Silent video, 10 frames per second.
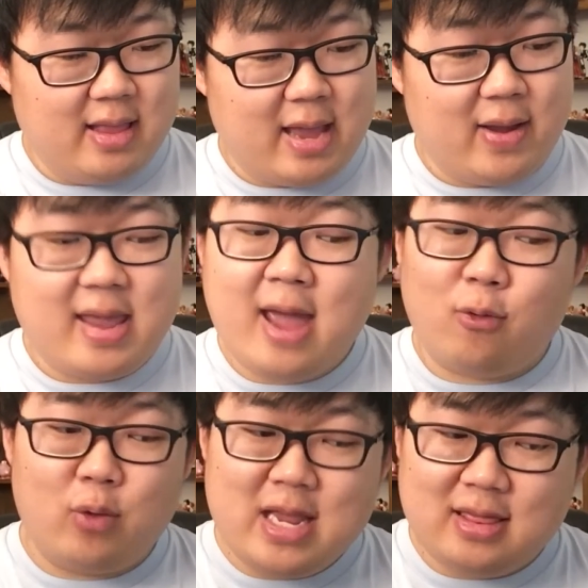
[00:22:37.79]
Now, I
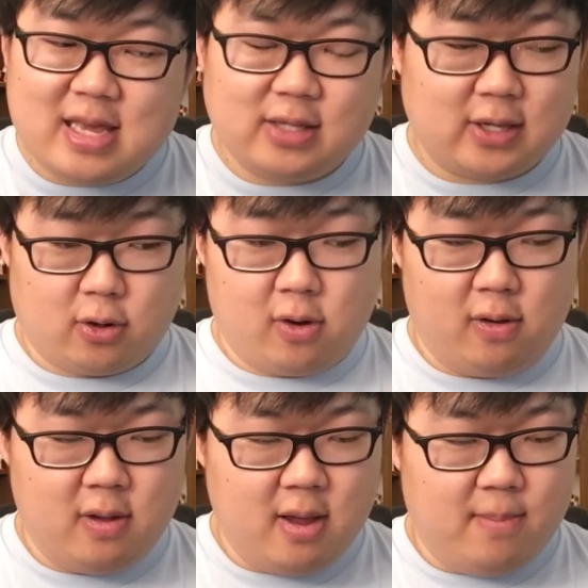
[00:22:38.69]
can't read these at
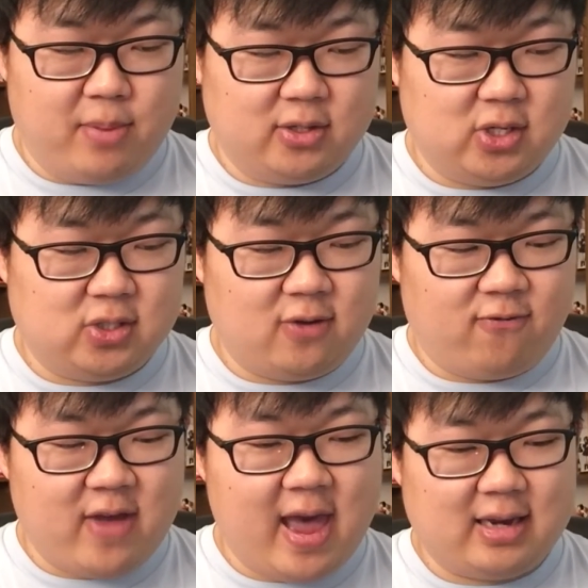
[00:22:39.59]
all, but just the
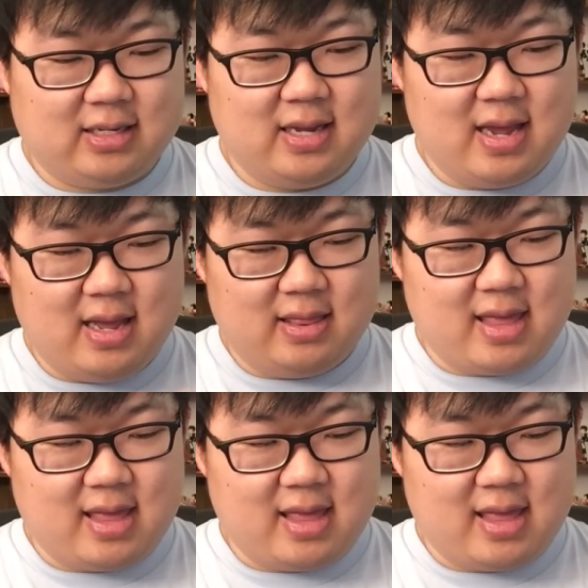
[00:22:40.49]
fact